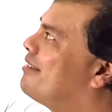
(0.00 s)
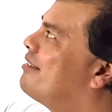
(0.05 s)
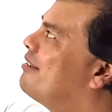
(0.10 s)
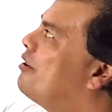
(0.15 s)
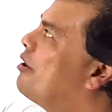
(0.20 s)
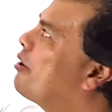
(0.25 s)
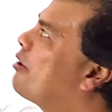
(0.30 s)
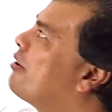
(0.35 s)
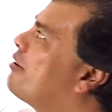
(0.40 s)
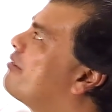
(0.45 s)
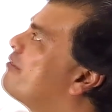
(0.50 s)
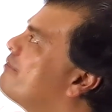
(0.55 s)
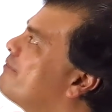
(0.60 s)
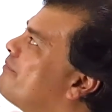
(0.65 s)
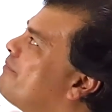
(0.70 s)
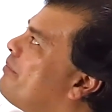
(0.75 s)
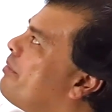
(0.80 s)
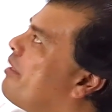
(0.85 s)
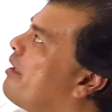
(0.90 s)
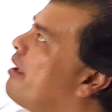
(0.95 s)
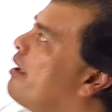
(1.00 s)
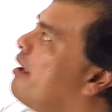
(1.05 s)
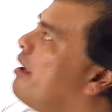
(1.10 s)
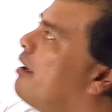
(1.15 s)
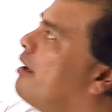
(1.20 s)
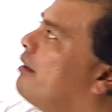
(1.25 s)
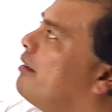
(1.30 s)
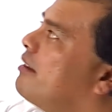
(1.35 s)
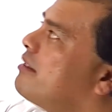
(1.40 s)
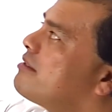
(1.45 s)
Look,
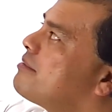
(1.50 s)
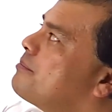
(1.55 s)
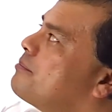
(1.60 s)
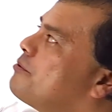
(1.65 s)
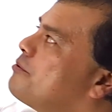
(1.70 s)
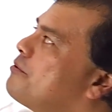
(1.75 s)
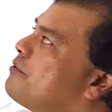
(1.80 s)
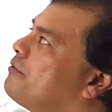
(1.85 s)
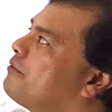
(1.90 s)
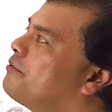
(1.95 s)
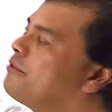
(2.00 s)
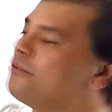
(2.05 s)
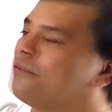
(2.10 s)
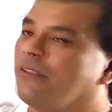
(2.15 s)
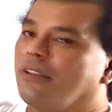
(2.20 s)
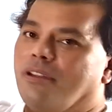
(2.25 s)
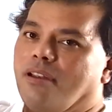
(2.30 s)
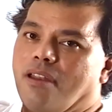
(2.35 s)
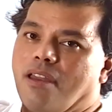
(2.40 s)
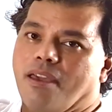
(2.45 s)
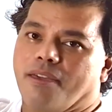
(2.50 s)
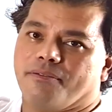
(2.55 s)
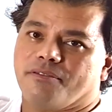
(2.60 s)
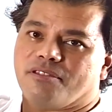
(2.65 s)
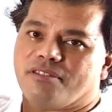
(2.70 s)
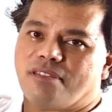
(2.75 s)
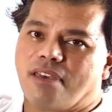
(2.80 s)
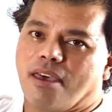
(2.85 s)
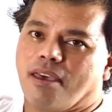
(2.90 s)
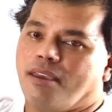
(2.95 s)
let's move to the left
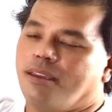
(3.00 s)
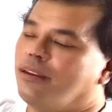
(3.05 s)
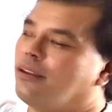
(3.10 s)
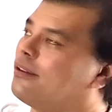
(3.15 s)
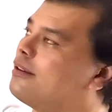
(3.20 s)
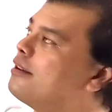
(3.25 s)
side